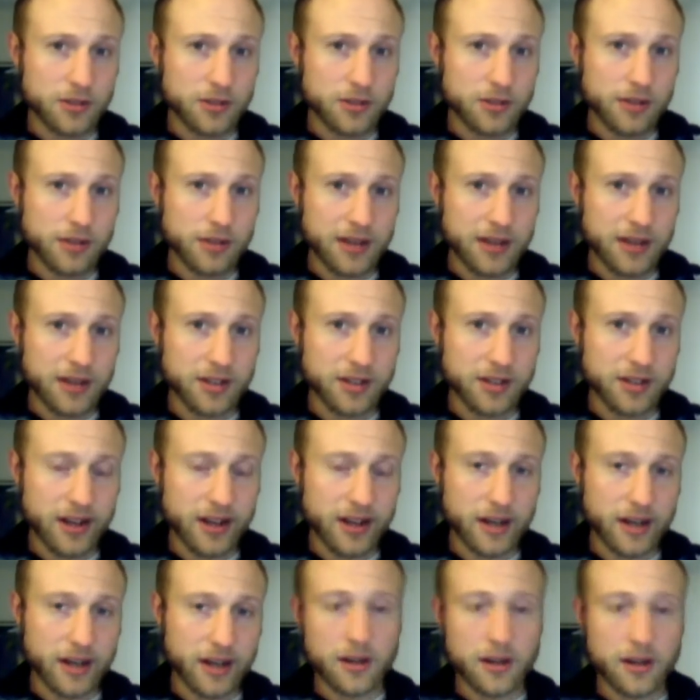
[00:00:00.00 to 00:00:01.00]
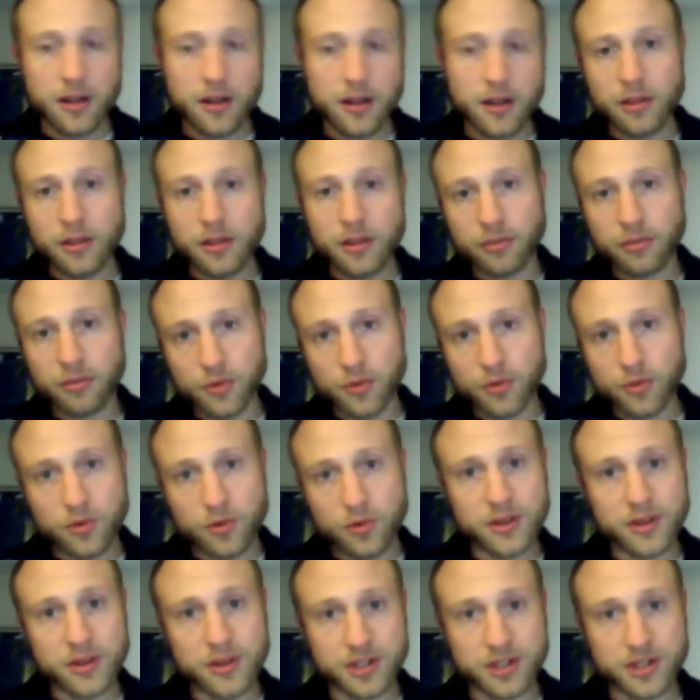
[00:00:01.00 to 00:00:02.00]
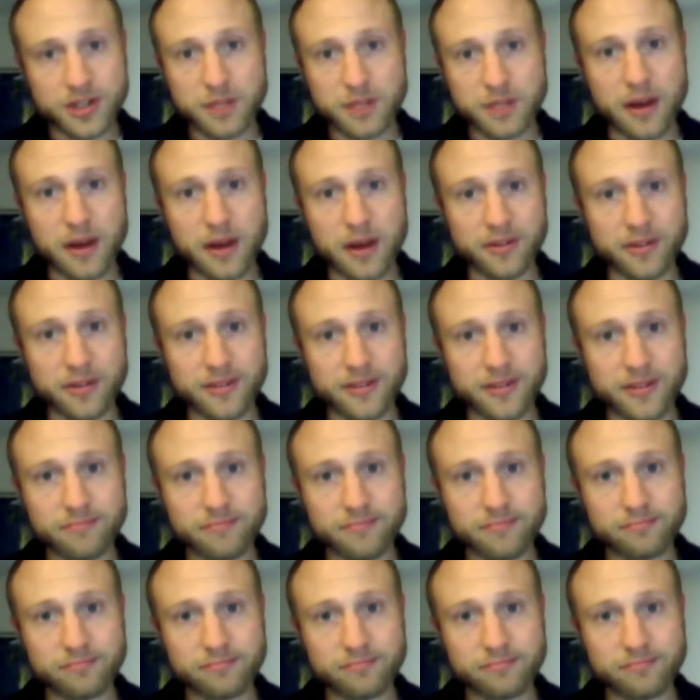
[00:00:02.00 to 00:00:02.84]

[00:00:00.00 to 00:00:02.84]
2009 through just about